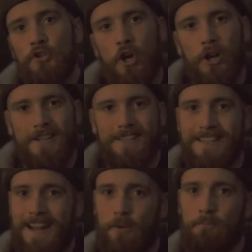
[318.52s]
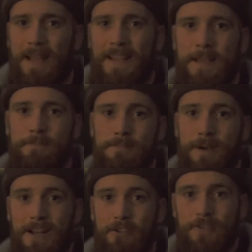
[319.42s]
Charlie and his dad look back at him,
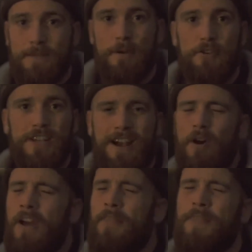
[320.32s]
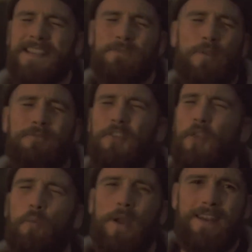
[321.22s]
smiling, grin and both shout, "This one for
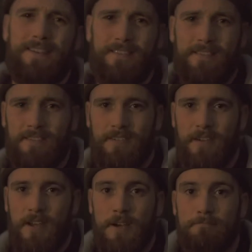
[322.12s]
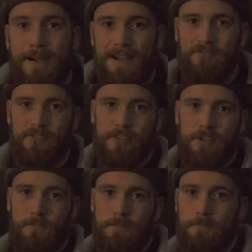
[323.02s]
the win!" Max runs
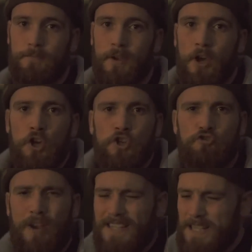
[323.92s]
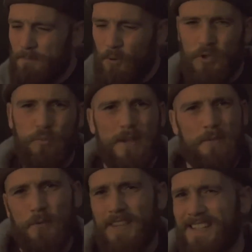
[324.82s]
up, strikes the ball
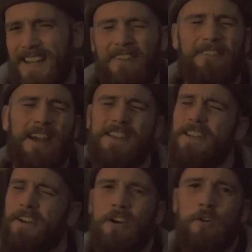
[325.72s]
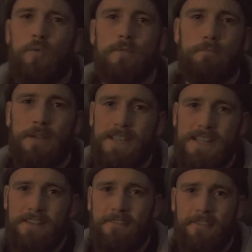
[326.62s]
sweet with his left like you wouldn't
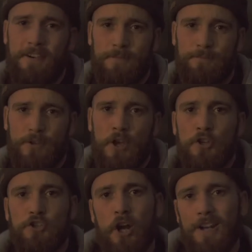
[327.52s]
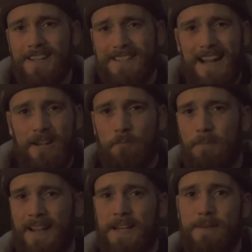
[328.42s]
believe. Charlie and his dad look
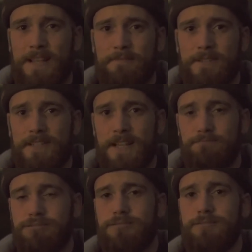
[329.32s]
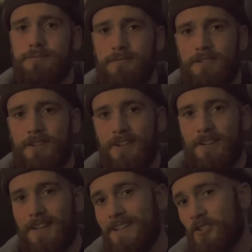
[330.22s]
back in amazement and say,
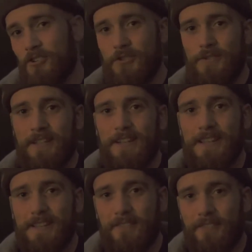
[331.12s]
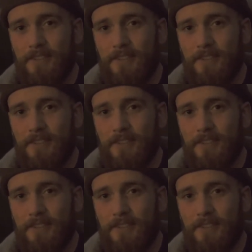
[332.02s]
"That's our cue to leave."